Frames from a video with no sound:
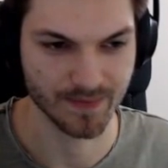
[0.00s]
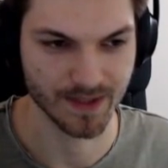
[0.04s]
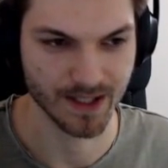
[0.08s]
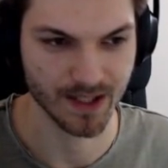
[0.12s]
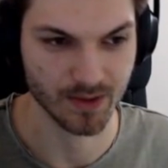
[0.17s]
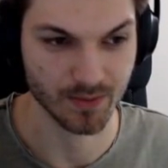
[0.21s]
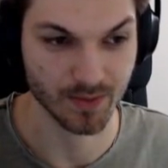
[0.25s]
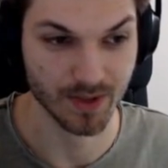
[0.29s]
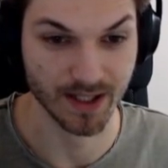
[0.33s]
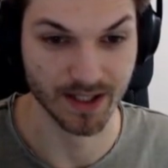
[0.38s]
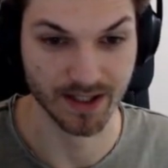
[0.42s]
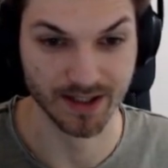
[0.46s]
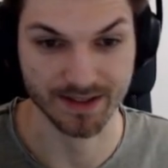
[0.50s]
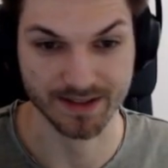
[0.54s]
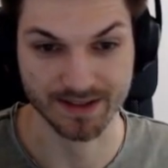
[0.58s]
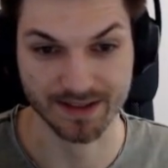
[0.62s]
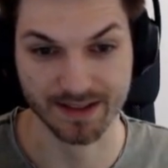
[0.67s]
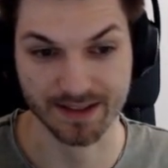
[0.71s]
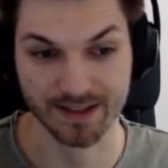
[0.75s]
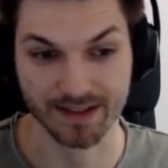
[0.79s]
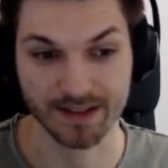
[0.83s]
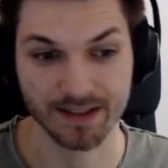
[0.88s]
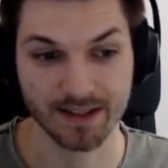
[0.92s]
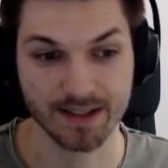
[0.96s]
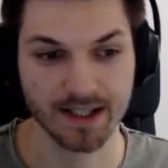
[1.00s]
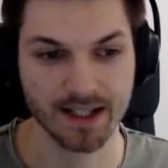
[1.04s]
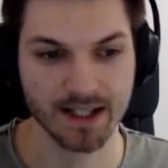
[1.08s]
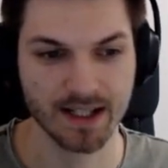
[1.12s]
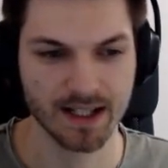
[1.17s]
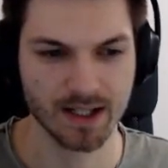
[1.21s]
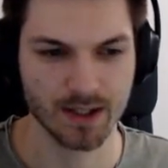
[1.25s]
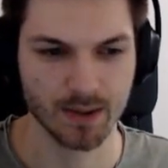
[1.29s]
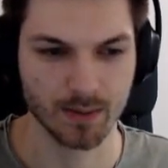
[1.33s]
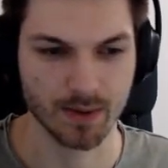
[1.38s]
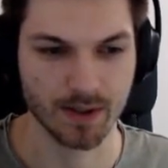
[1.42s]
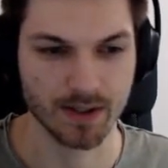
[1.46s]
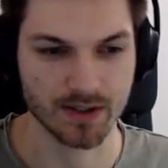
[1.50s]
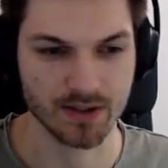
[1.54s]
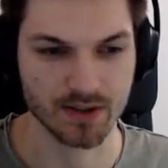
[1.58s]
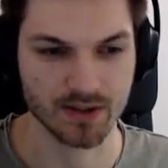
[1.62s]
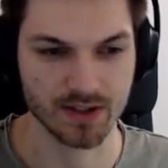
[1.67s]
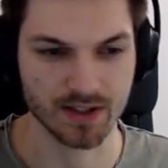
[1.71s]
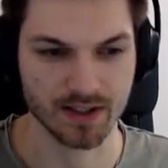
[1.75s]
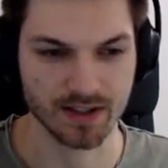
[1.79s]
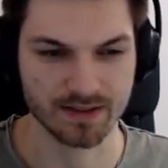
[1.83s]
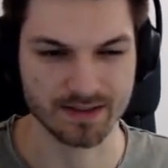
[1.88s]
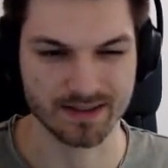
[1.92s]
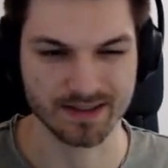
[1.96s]
Red Eye skin, which
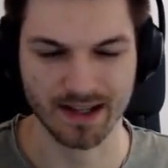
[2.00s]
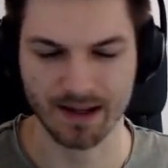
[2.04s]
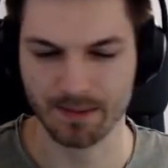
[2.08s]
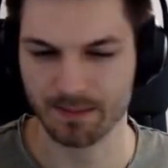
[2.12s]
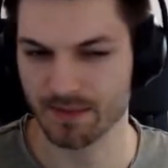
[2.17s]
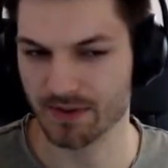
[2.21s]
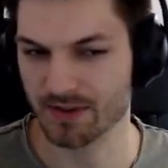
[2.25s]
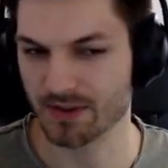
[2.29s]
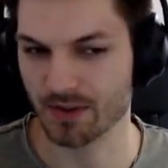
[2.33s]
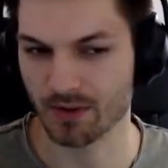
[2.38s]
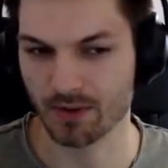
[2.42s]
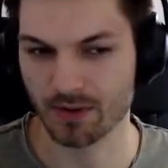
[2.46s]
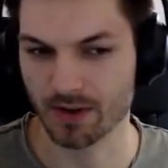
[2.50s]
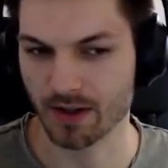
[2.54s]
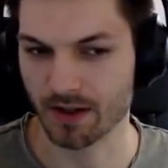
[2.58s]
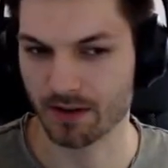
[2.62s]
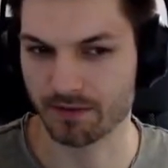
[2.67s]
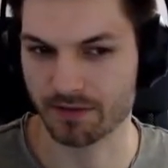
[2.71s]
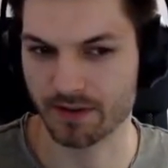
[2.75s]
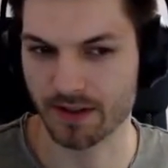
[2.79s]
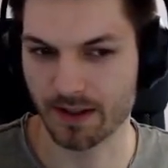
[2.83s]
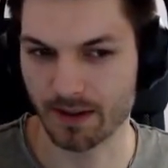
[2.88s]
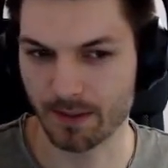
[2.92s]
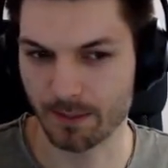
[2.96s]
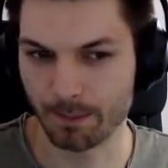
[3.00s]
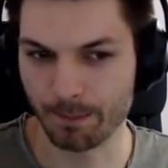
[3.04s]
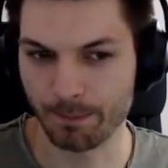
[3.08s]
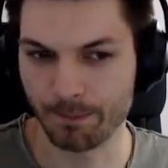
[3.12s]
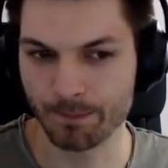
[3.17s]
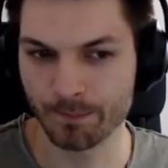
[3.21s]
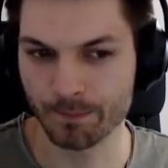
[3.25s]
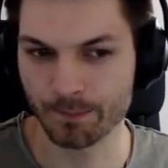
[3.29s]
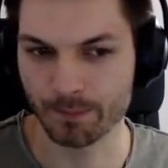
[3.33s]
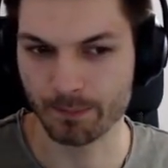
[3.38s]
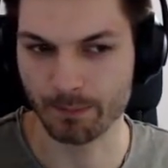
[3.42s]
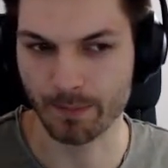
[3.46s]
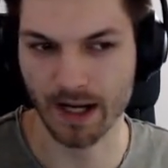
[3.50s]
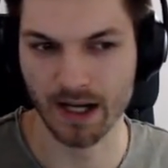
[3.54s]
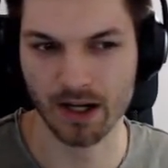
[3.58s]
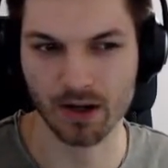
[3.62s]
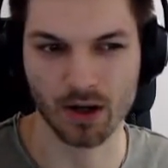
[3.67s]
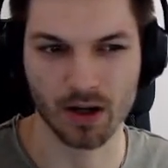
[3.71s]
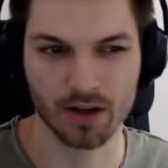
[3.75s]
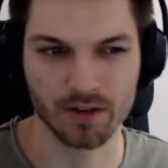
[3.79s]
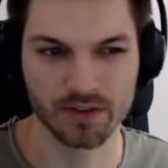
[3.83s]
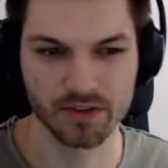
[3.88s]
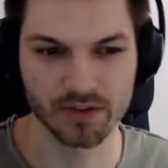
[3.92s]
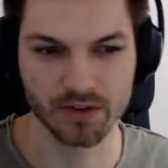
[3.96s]
is some sort of the Mech
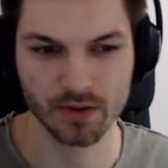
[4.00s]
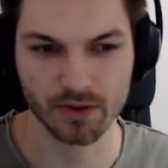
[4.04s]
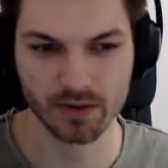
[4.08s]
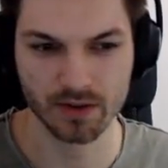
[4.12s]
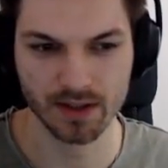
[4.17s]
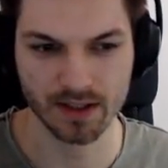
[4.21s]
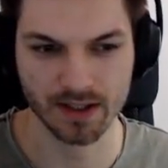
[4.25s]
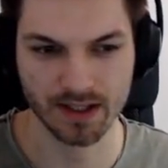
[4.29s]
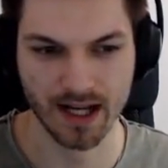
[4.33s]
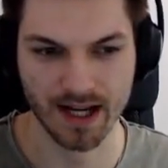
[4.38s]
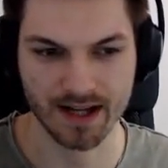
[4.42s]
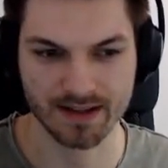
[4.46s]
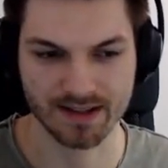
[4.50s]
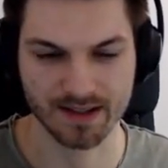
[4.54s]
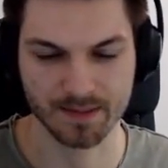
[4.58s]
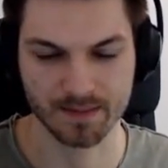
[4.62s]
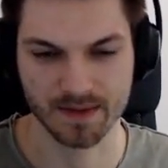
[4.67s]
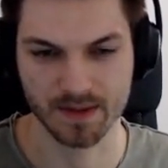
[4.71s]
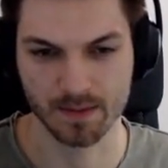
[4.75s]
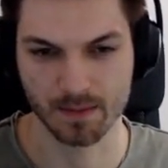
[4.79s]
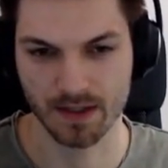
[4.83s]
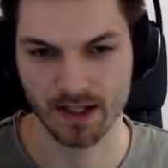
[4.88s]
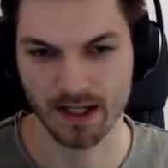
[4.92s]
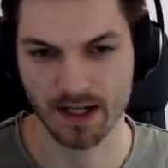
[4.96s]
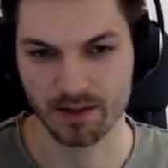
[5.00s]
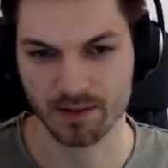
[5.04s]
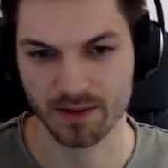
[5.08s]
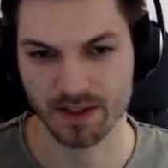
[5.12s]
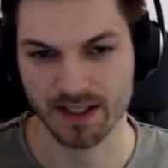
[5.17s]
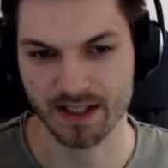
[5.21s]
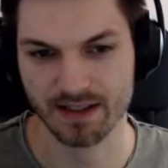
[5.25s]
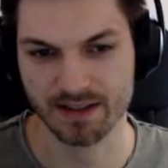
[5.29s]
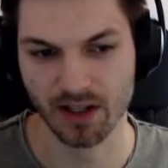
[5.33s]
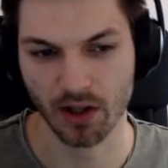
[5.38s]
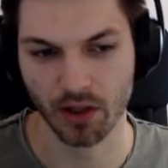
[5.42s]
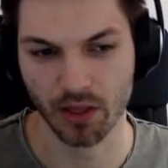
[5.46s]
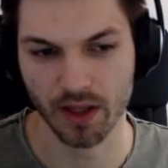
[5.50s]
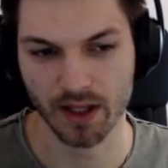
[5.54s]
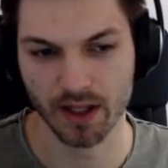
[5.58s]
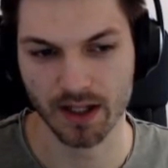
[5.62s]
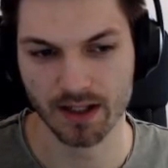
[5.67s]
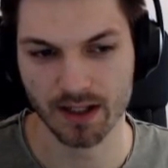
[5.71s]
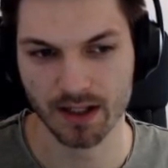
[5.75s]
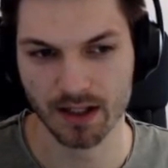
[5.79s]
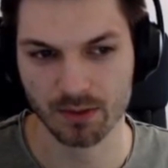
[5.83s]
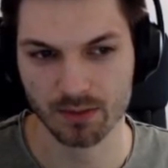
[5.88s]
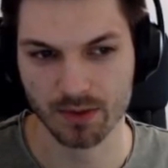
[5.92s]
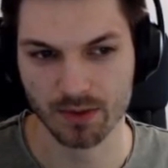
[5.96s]
Consort. Has some similarities, I
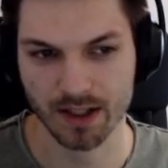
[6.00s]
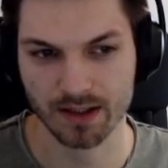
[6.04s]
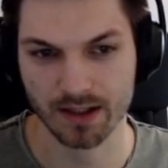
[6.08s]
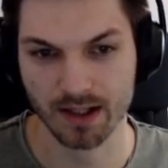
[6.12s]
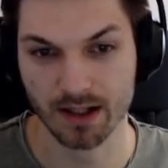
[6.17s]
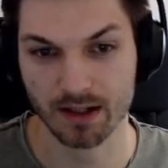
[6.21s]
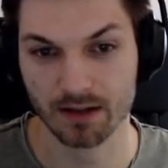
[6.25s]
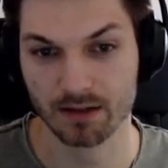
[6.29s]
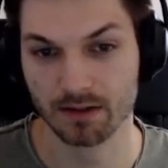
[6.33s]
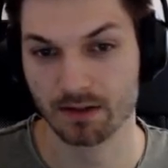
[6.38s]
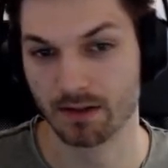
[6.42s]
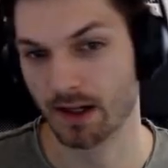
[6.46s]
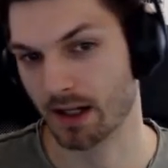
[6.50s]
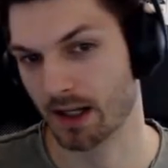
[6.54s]
think, right there.